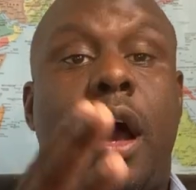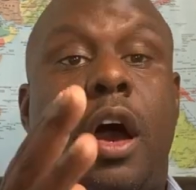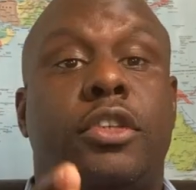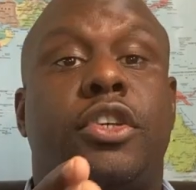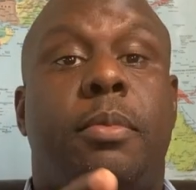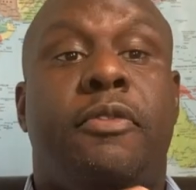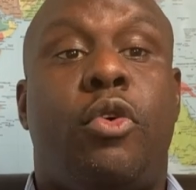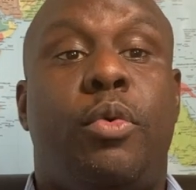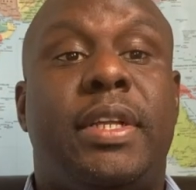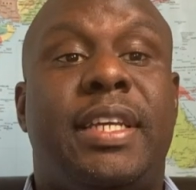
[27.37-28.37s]
Also,
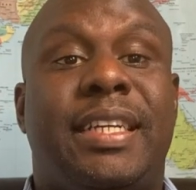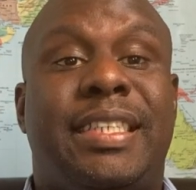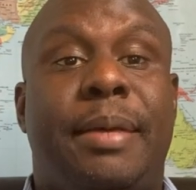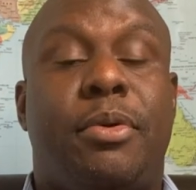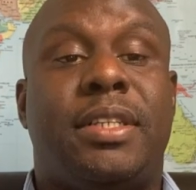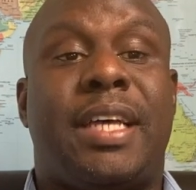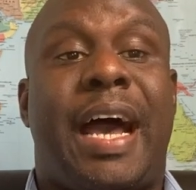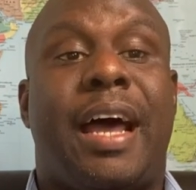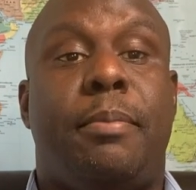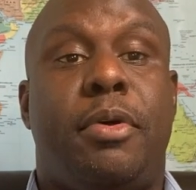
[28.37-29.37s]
before we dig deeper into
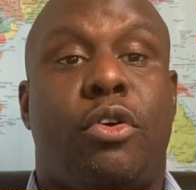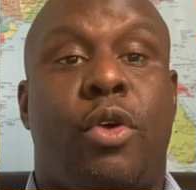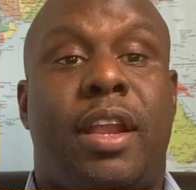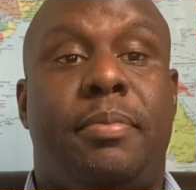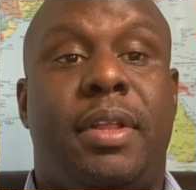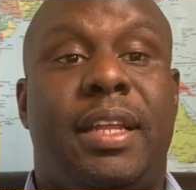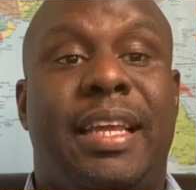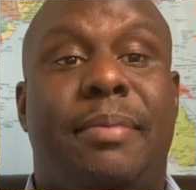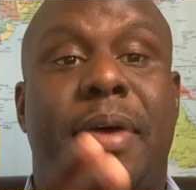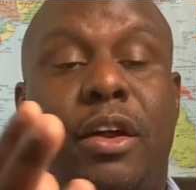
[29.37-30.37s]
how to build credibility
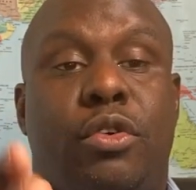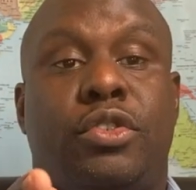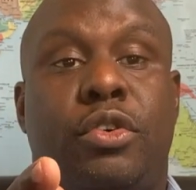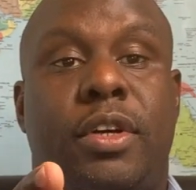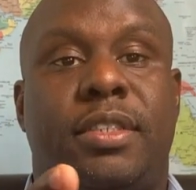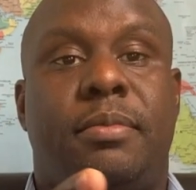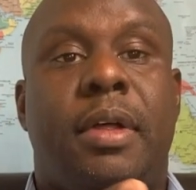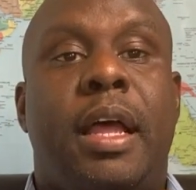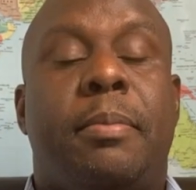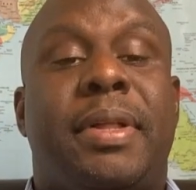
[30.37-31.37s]
in medical tourism,
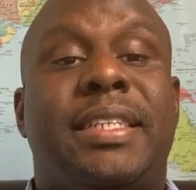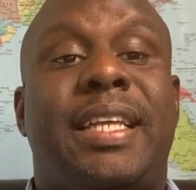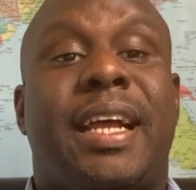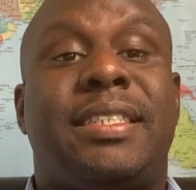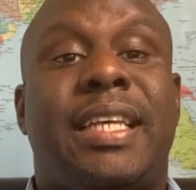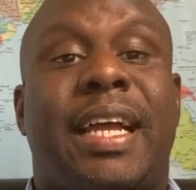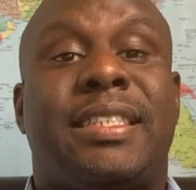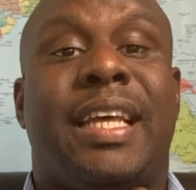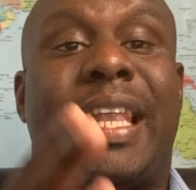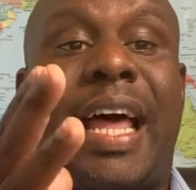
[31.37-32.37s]
please take a second
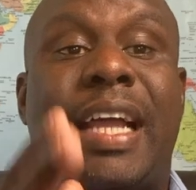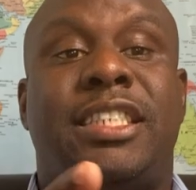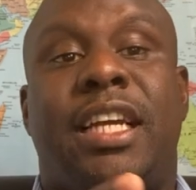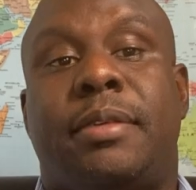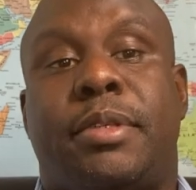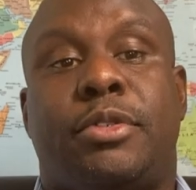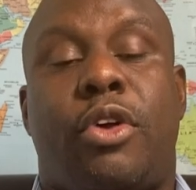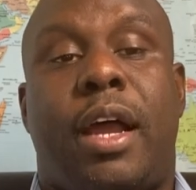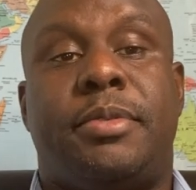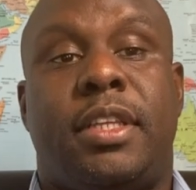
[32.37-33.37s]
to like, share, and
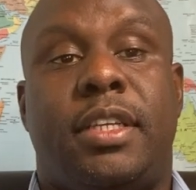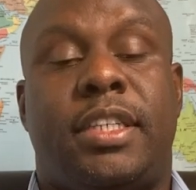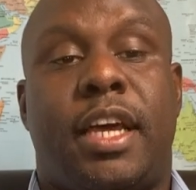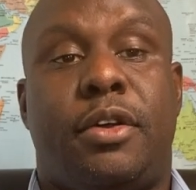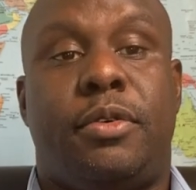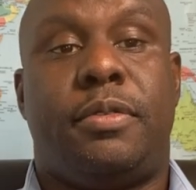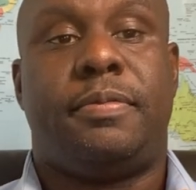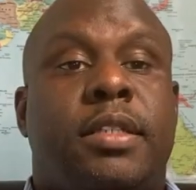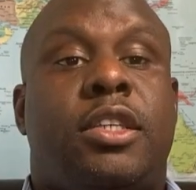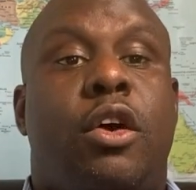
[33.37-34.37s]
subscribe to the channel.
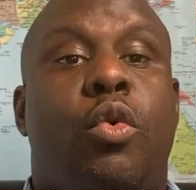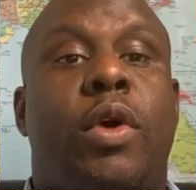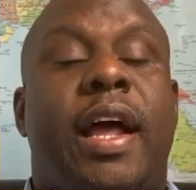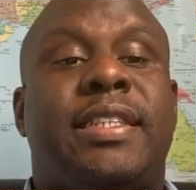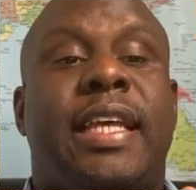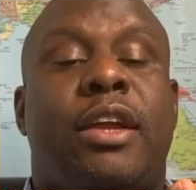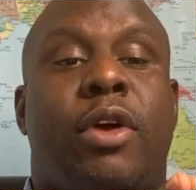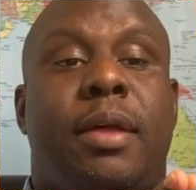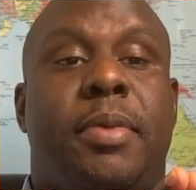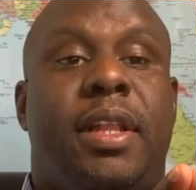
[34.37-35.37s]
So when I say
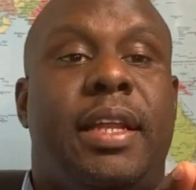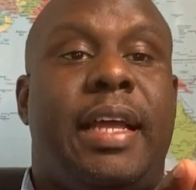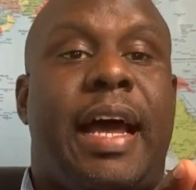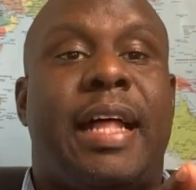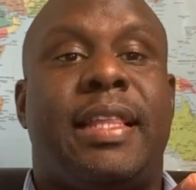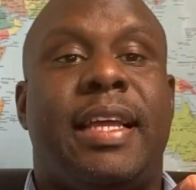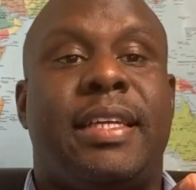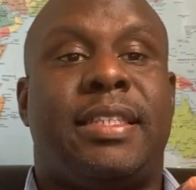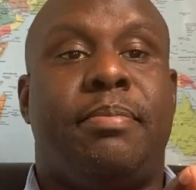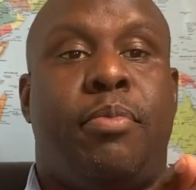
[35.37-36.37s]
credibility, I think
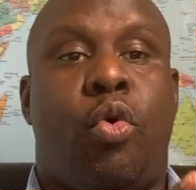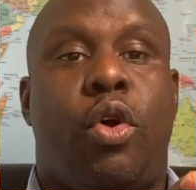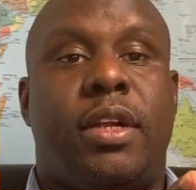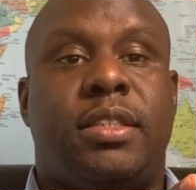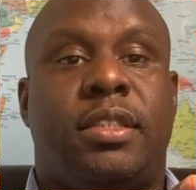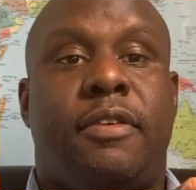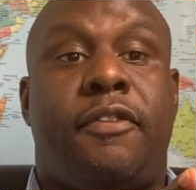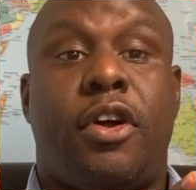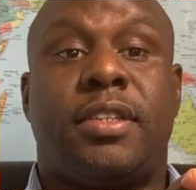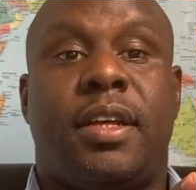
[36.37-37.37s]
it's important to
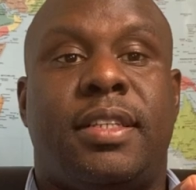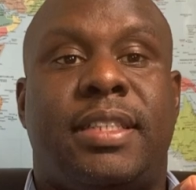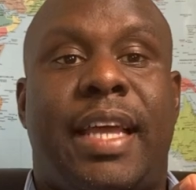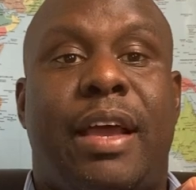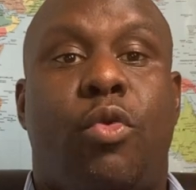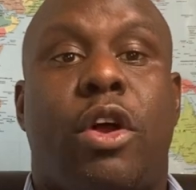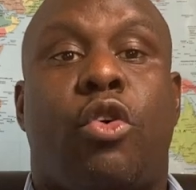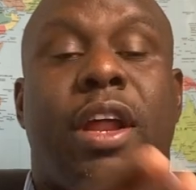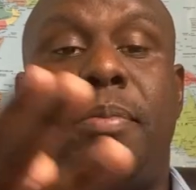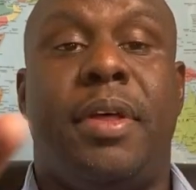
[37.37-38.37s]
first understand what
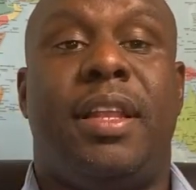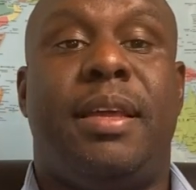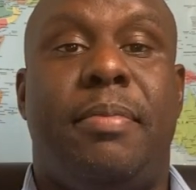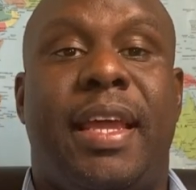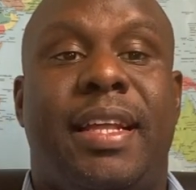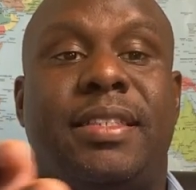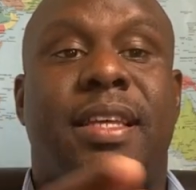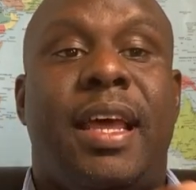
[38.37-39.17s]
credibility means